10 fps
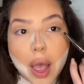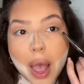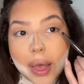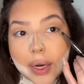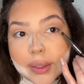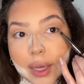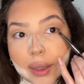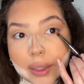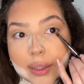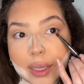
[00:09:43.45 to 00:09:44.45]
And I take
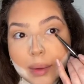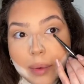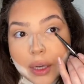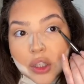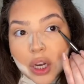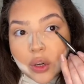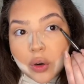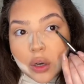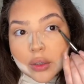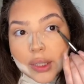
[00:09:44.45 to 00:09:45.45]
that same eyeshadow
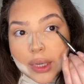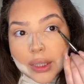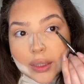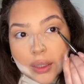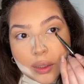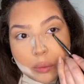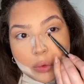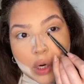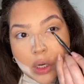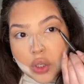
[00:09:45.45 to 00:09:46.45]
on a tiny
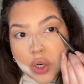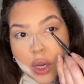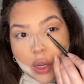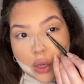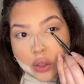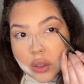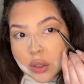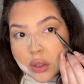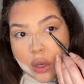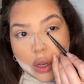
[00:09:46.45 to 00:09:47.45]
brush and
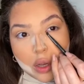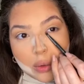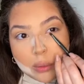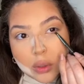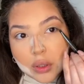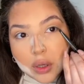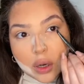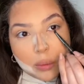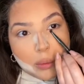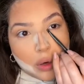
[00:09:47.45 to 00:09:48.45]
just put
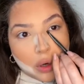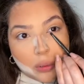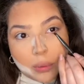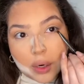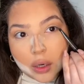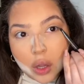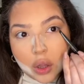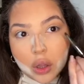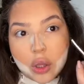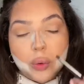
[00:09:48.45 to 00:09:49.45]
some on my
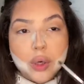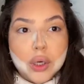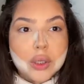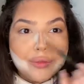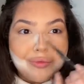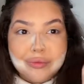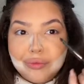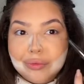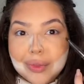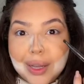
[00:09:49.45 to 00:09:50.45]
lower
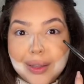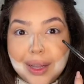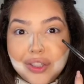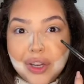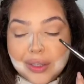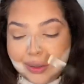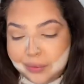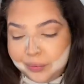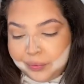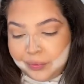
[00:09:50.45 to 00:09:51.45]
lash line.
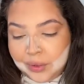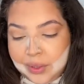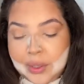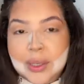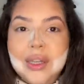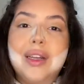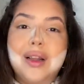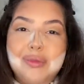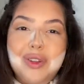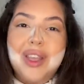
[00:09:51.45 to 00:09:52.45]

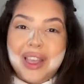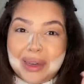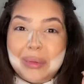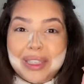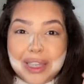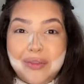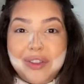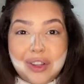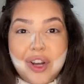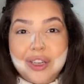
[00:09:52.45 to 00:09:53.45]
Looking at myself a
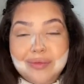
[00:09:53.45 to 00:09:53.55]
lot.